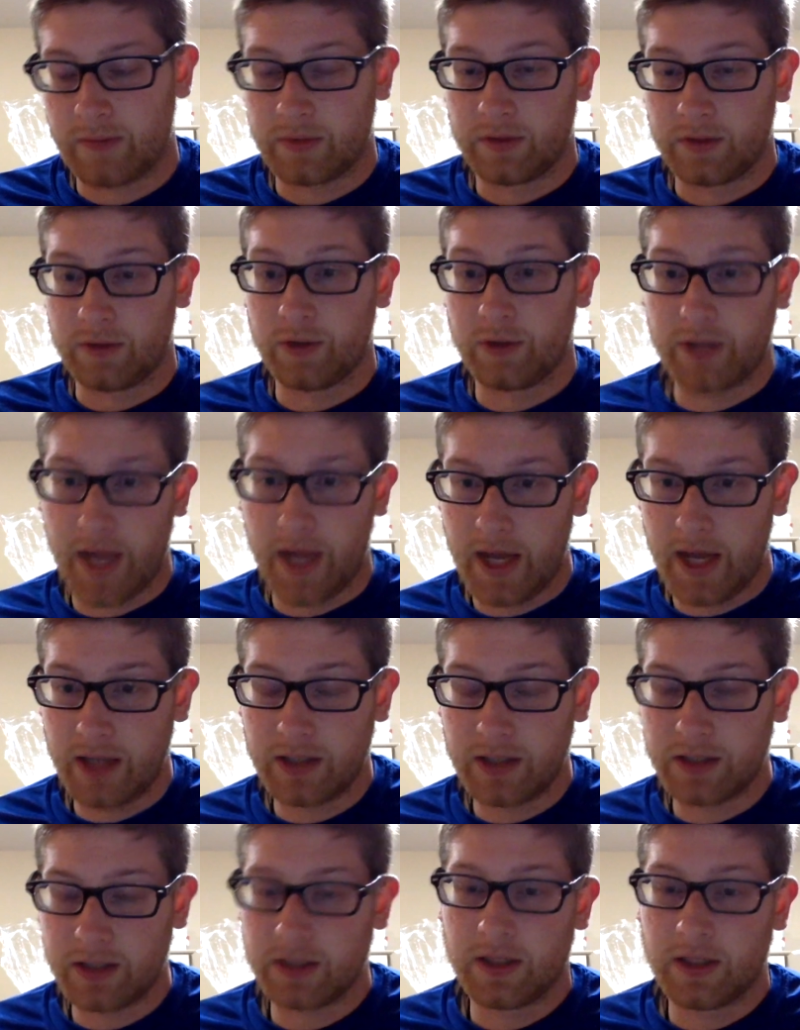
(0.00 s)
Luke
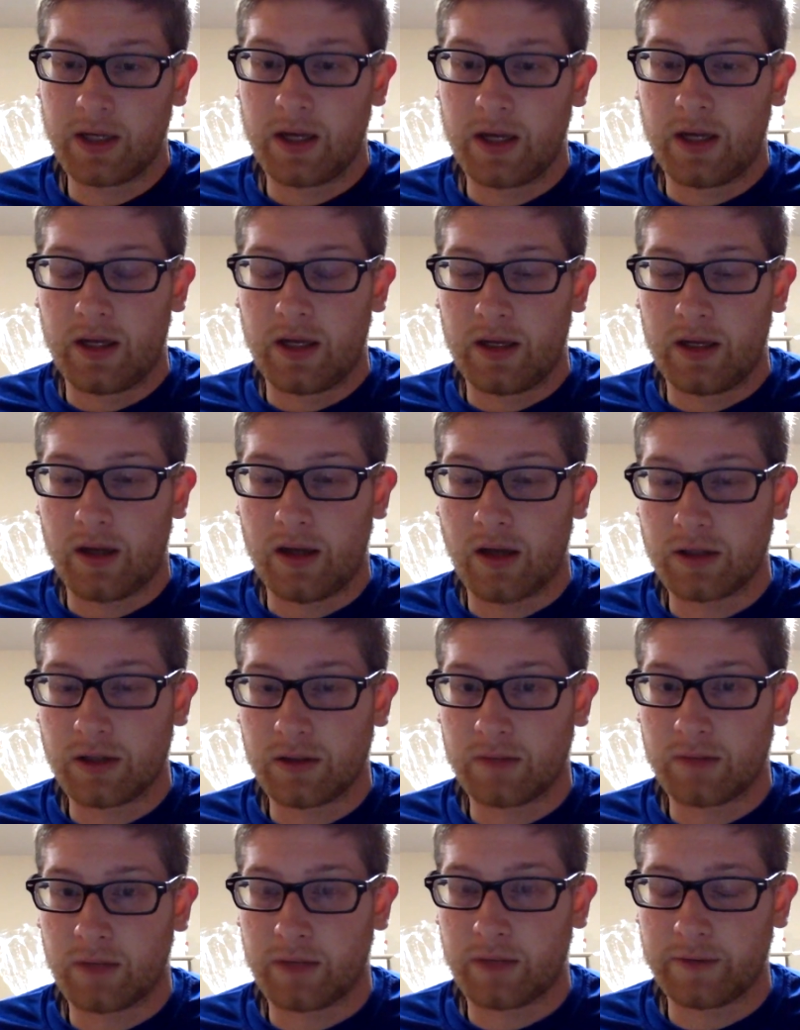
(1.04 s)
Cage, also
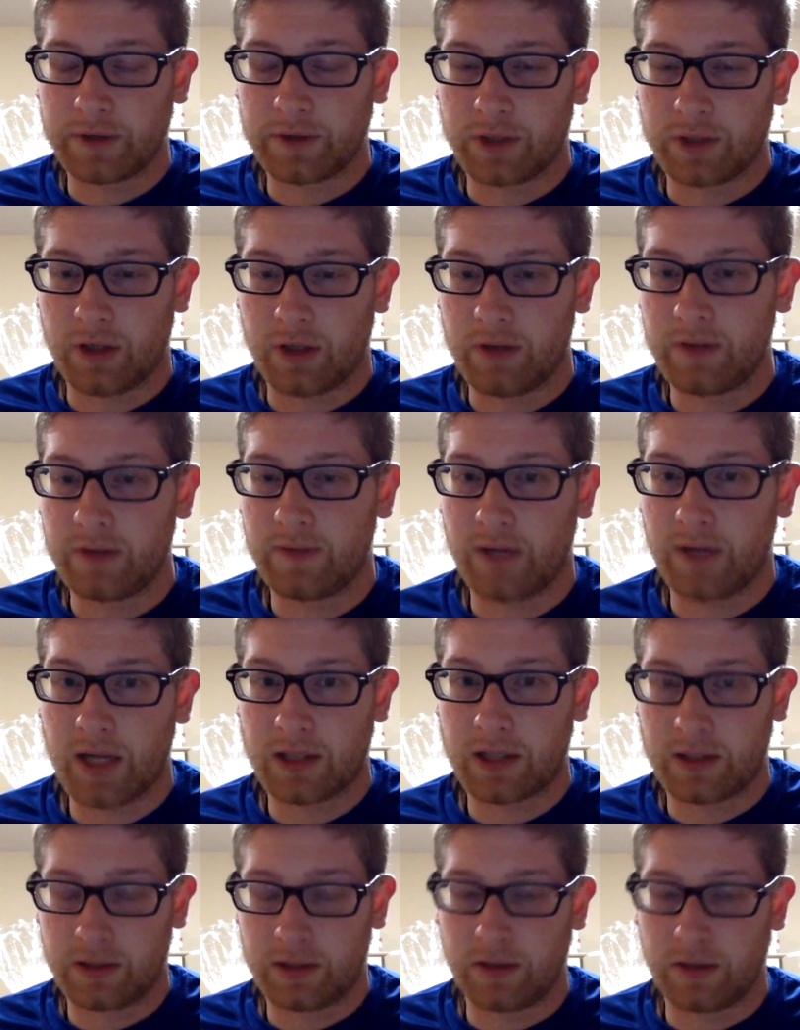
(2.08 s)
a Marvel show, if you
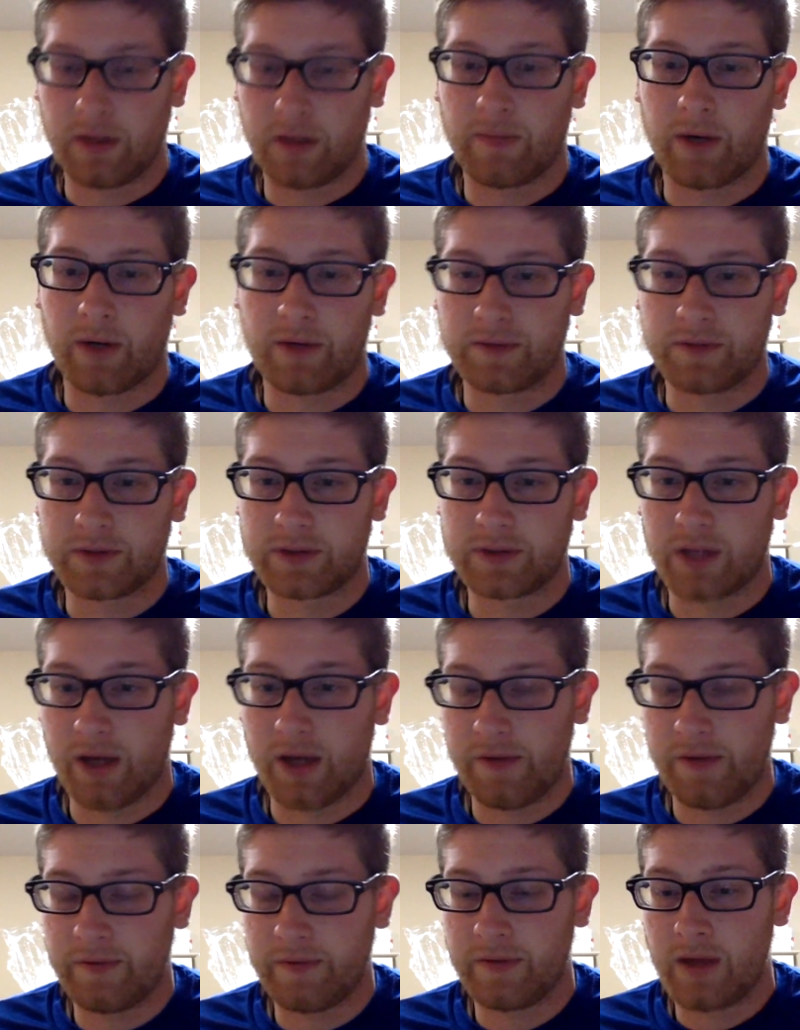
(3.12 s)
guys are into the Marvel
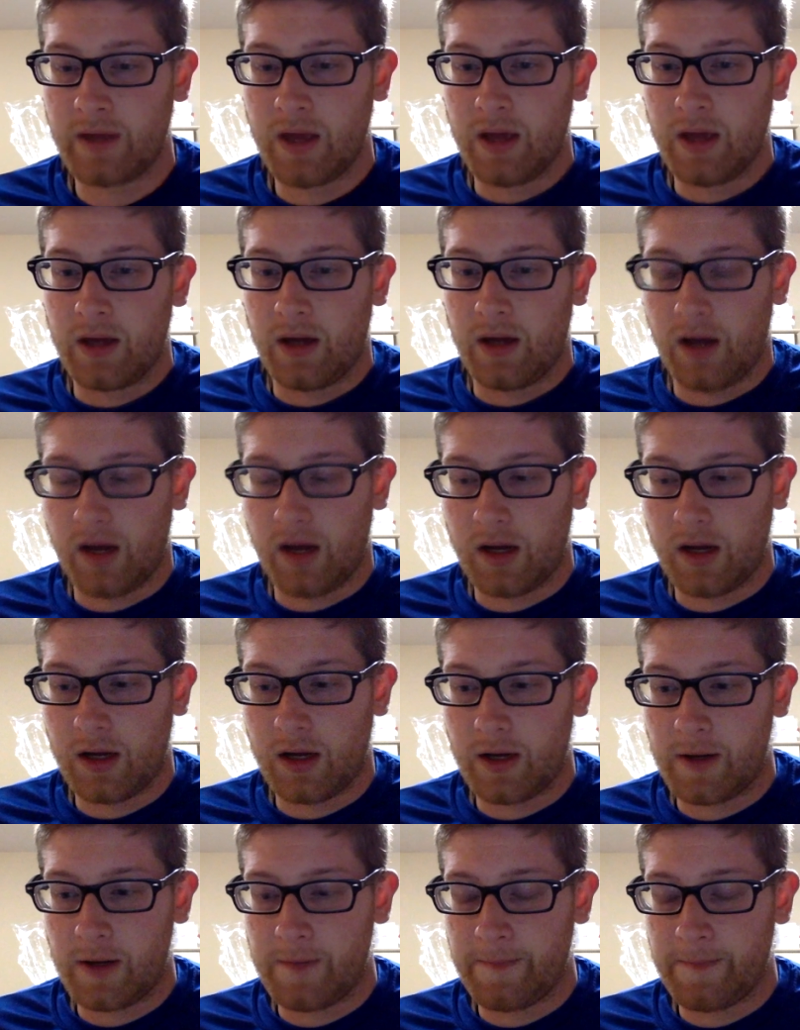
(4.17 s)
stuff.
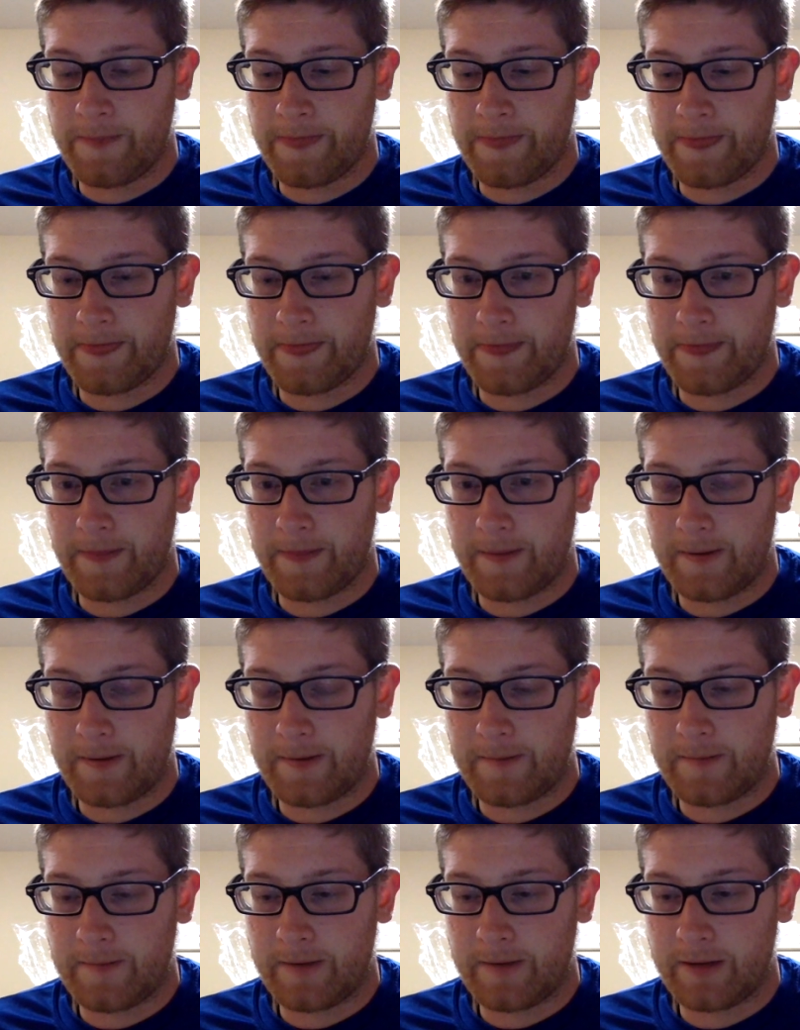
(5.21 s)

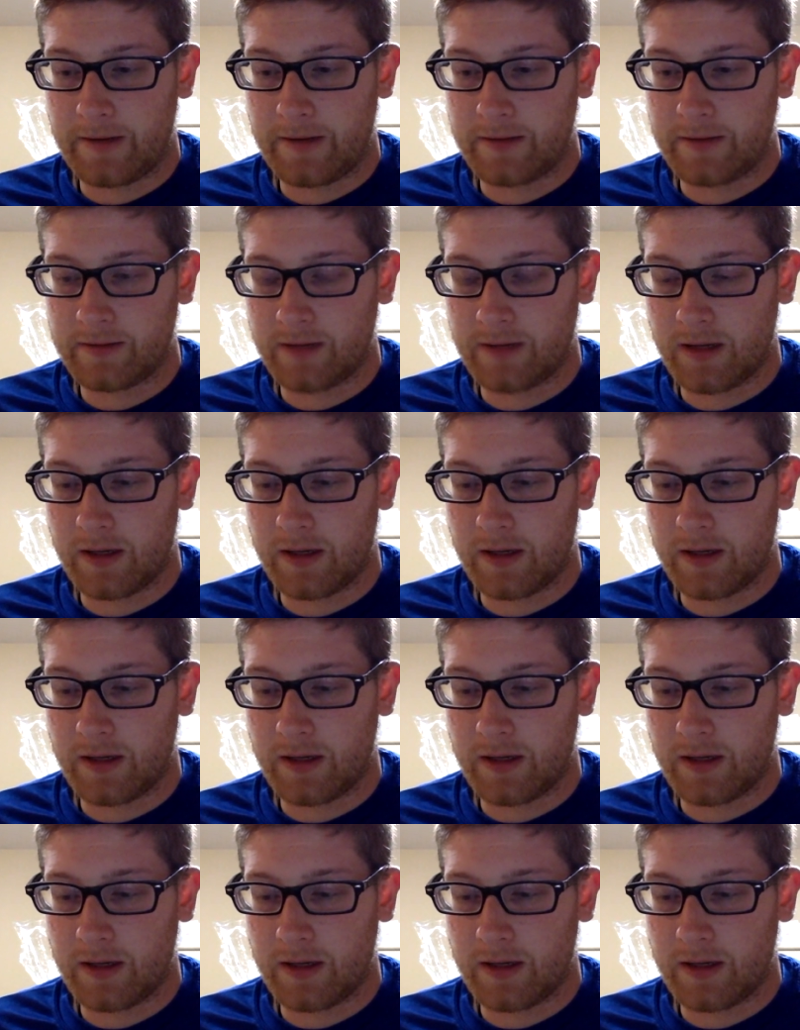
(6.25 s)
What else?